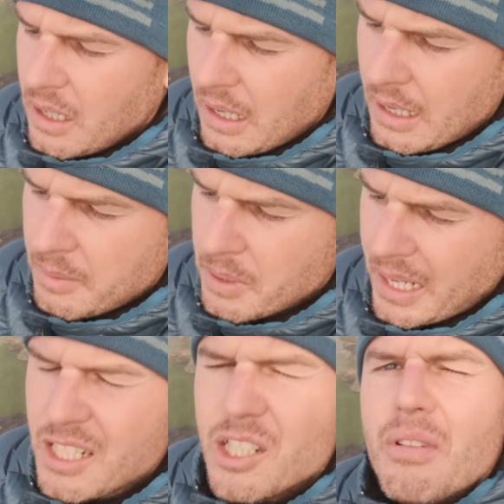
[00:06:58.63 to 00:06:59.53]
But
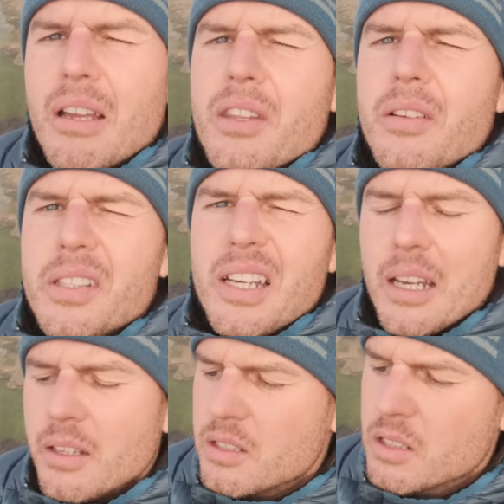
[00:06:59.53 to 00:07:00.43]
I actually read the other
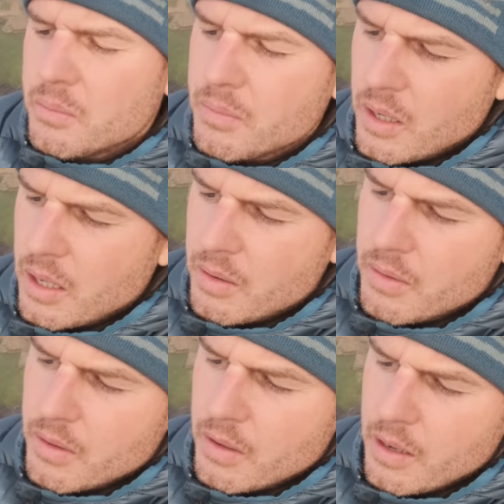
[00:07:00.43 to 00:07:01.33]
day that
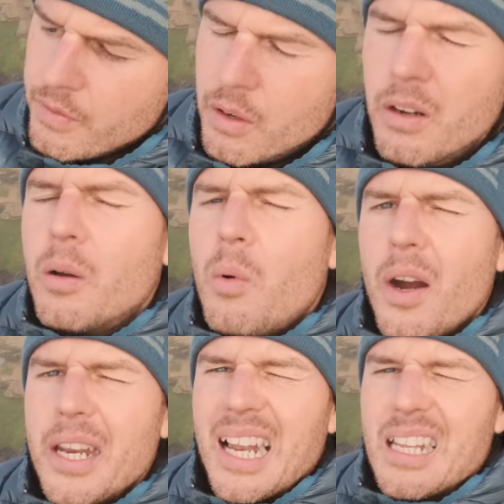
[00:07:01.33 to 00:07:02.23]
if you're on a
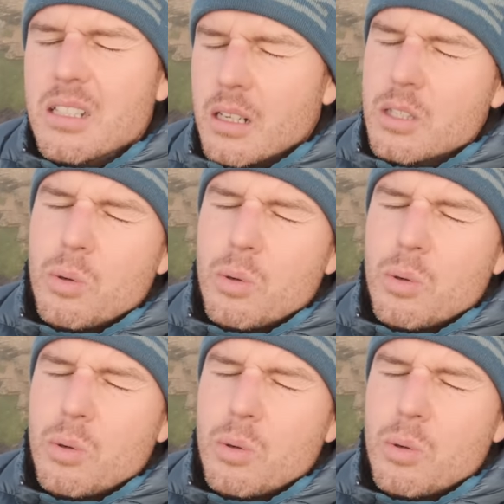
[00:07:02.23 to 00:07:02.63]
wider lens, like a